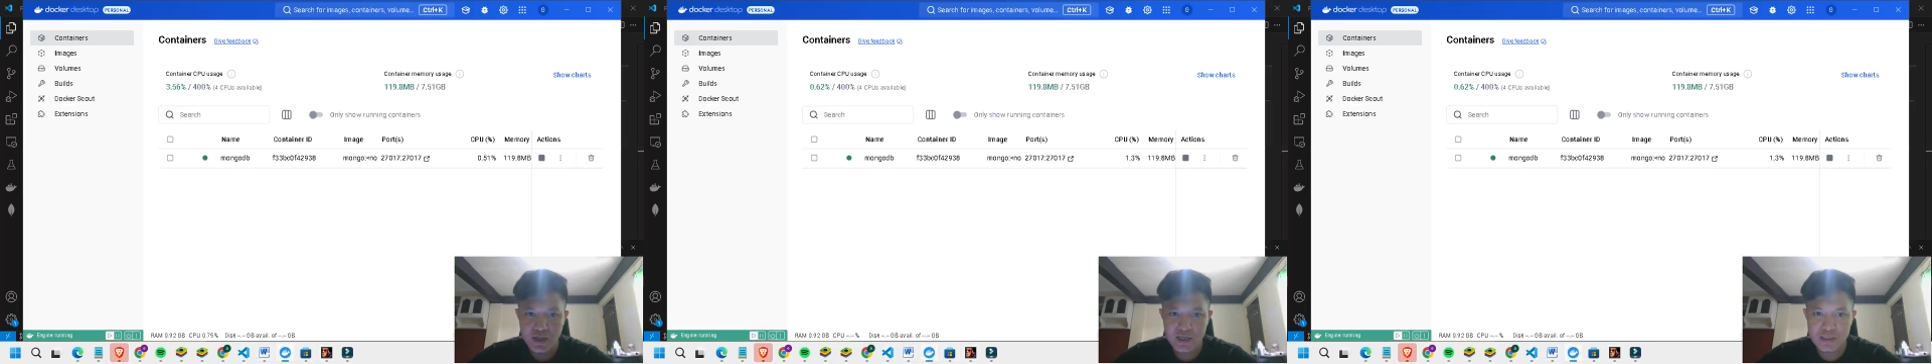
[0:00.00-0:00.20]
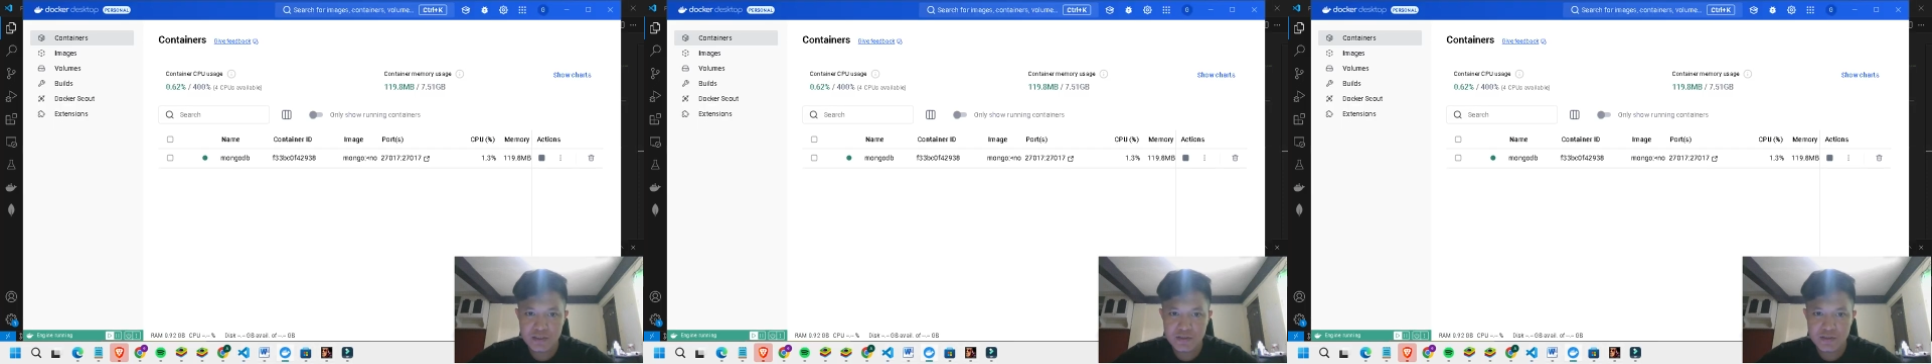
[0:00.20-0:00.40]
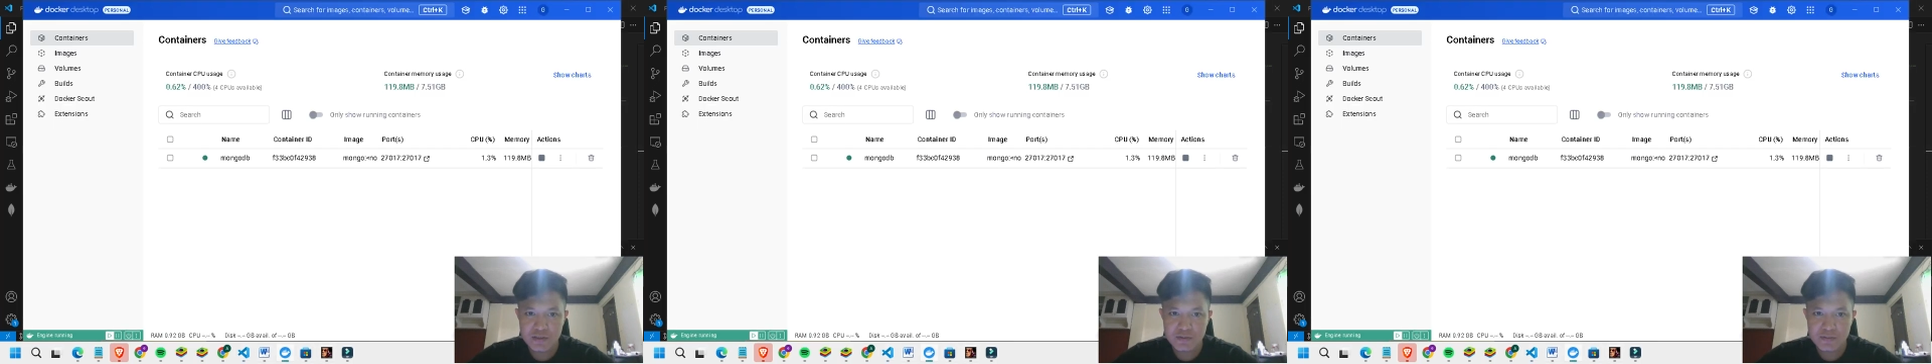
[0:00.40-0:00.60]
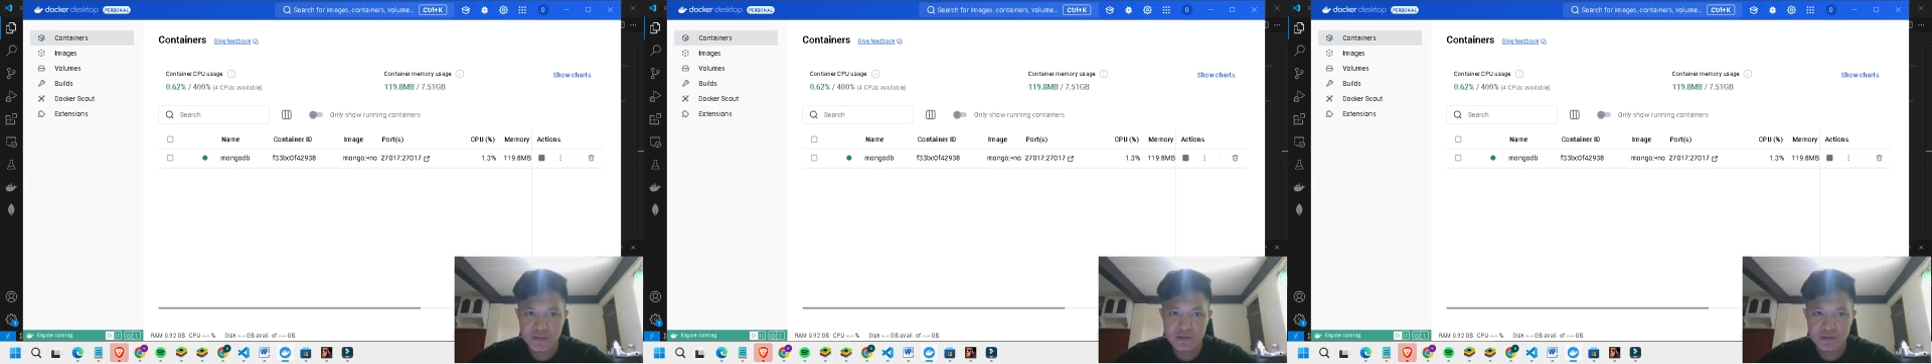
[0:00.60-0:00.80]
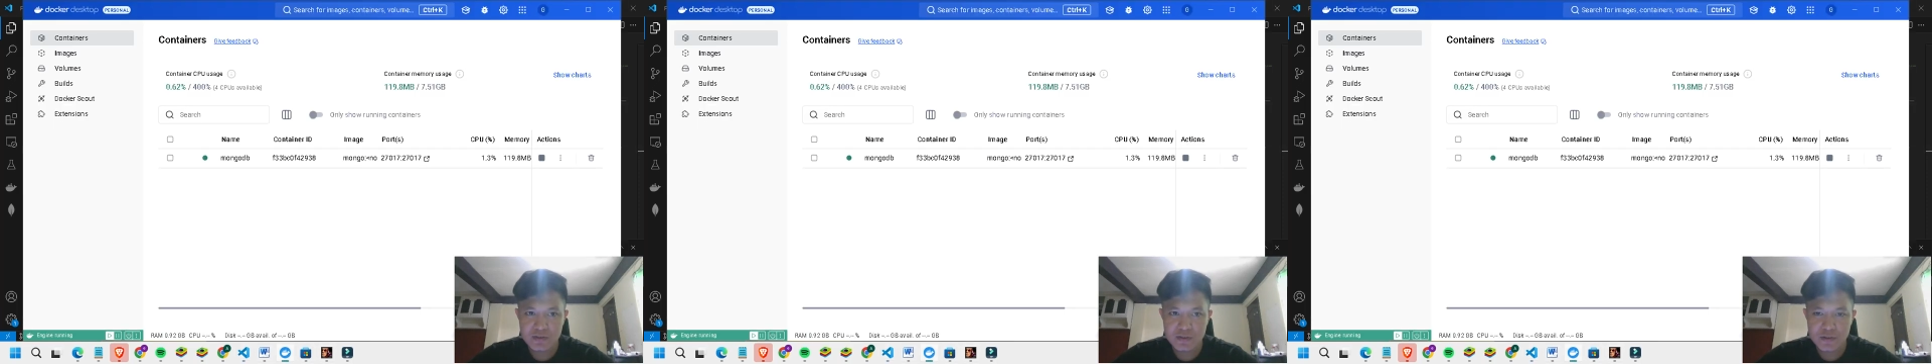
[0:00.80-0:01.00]
I actually
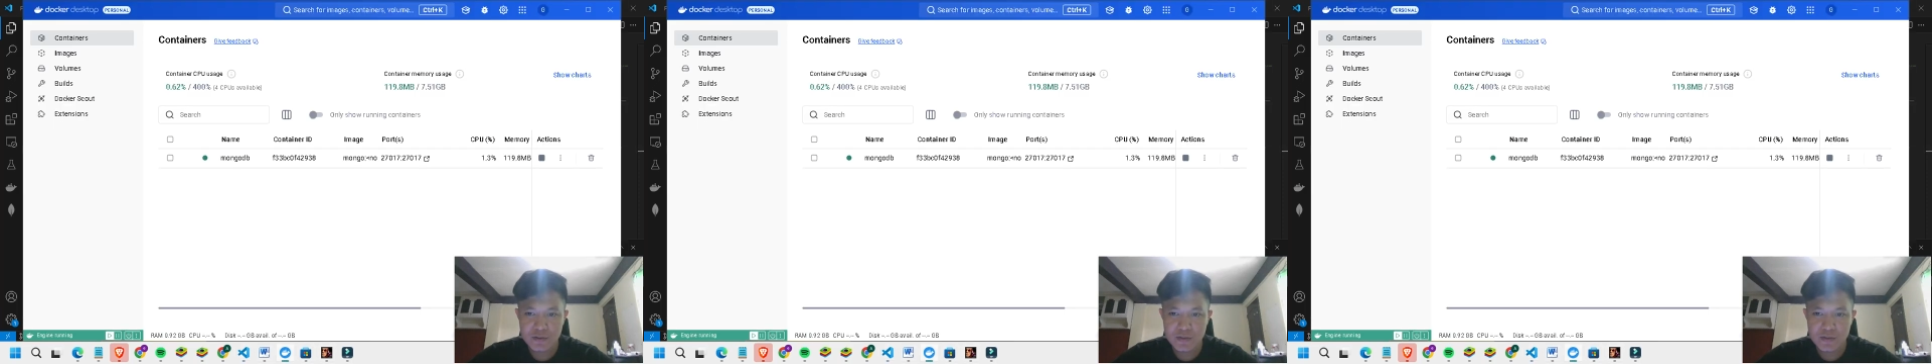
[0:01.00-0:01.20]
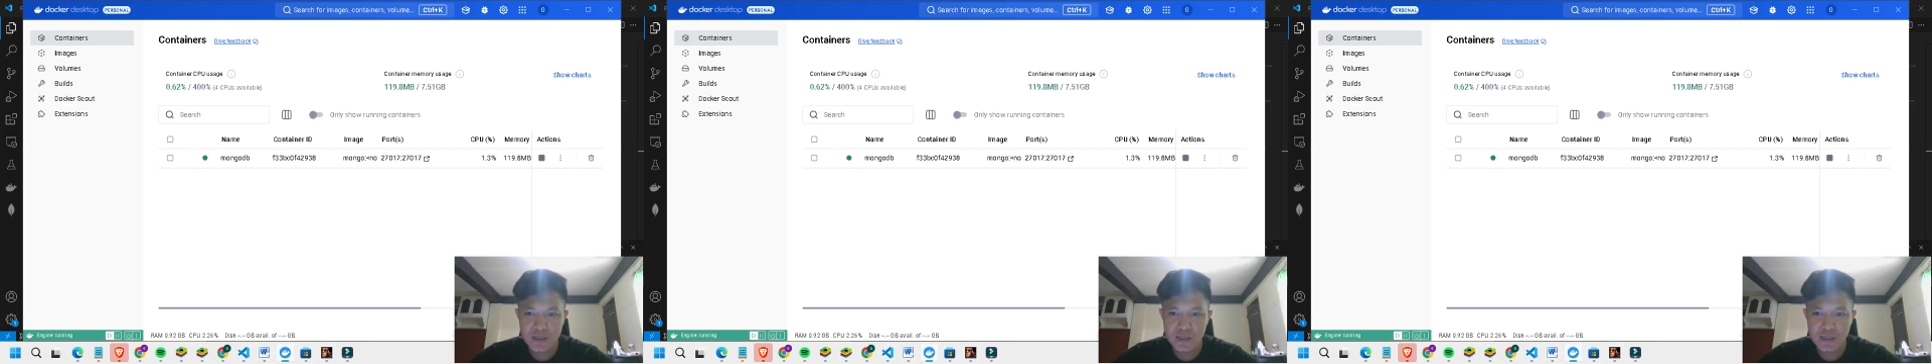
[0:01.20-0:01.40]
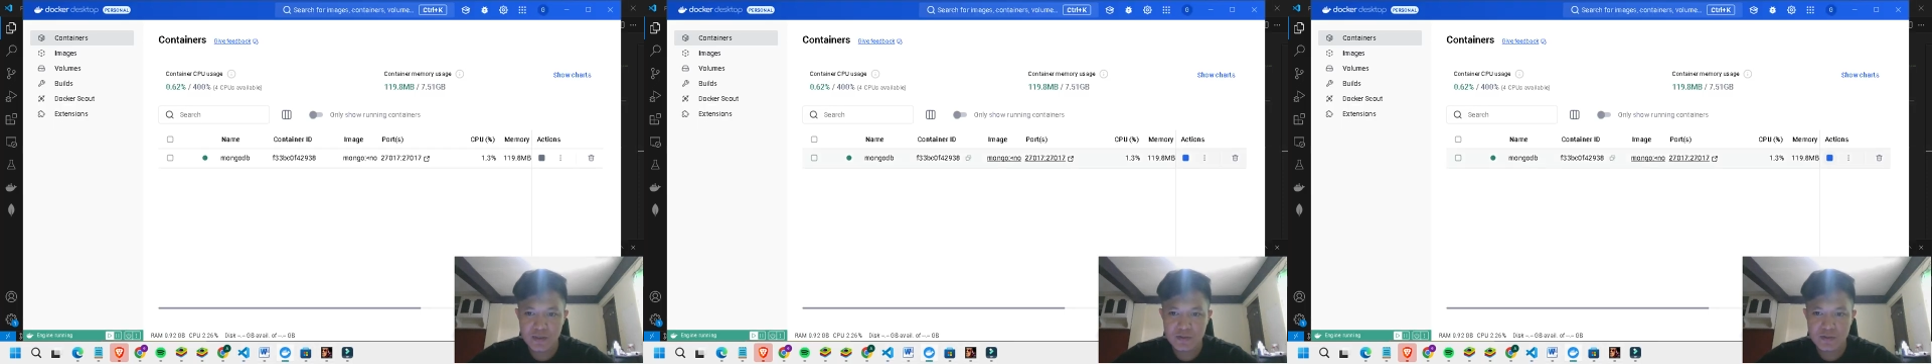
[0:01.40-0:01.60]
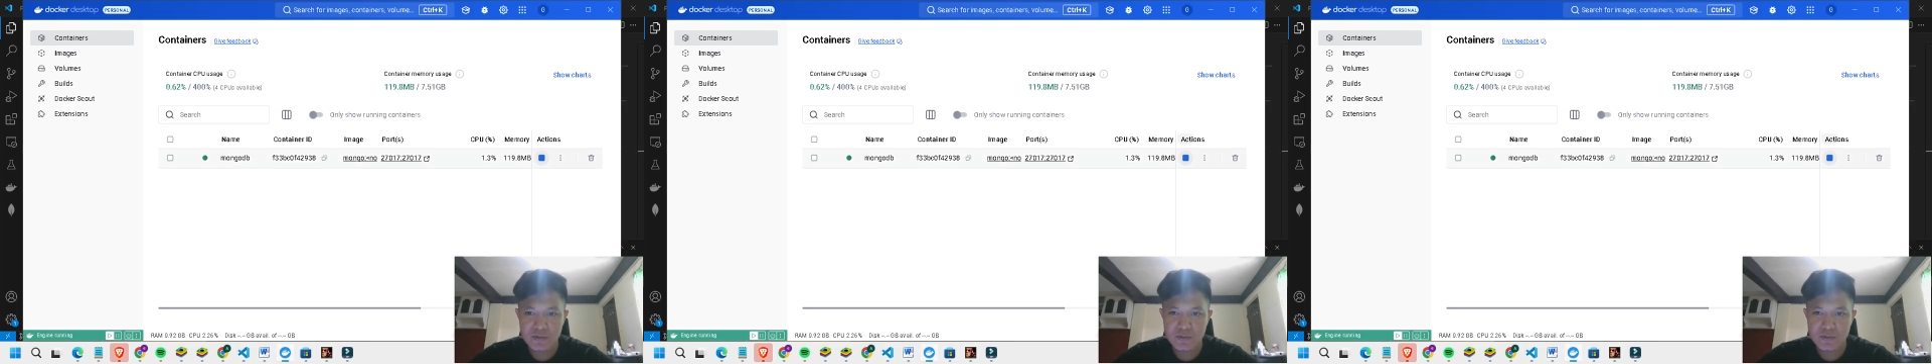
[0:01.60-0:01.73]
want to show how